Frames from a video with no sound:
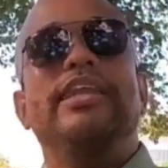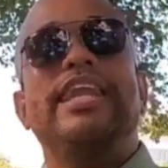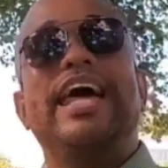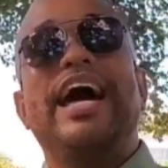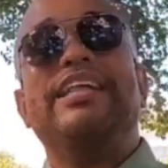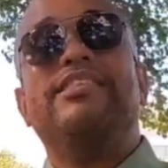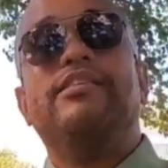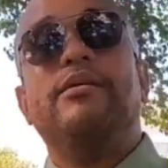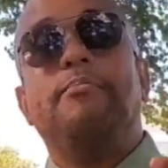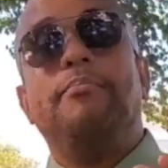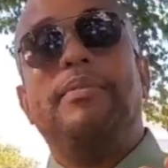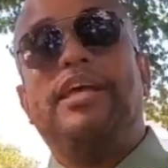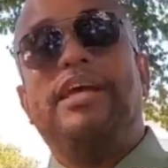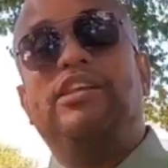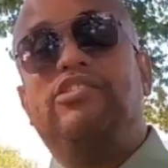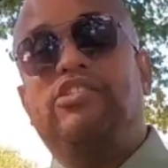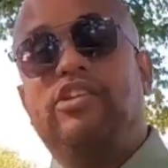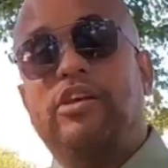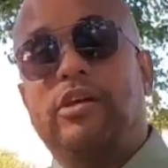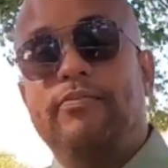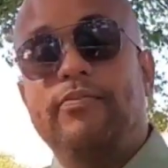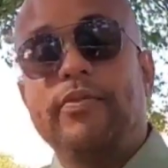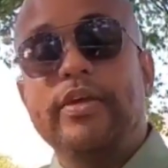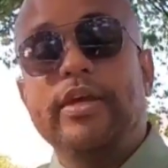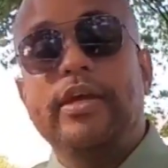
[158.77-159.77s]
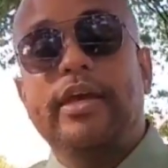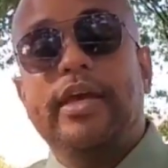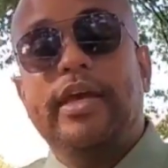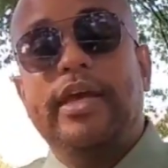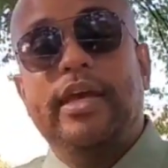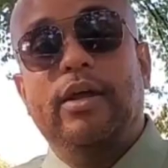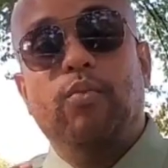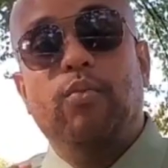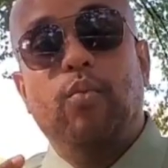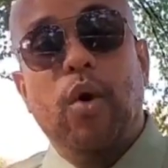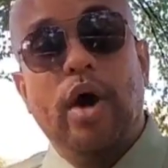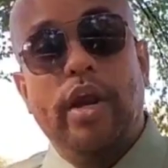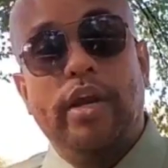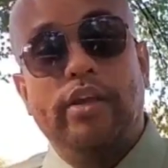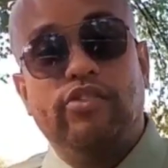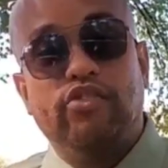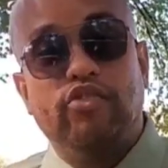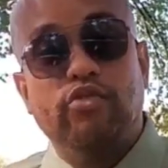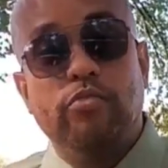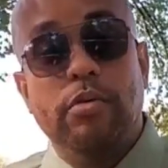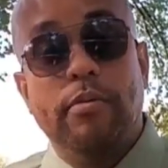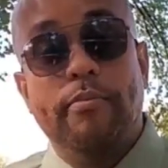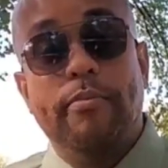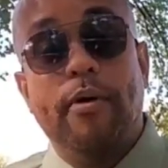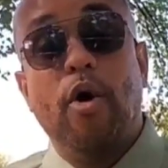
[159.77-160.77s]
Not to mention, he had won a
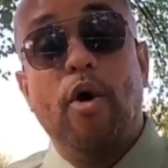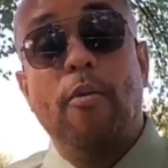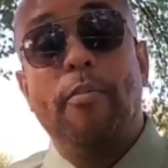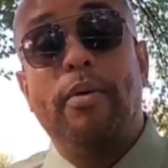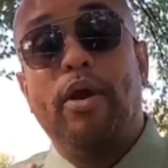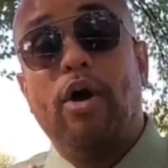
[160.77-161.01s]
Super Bowl,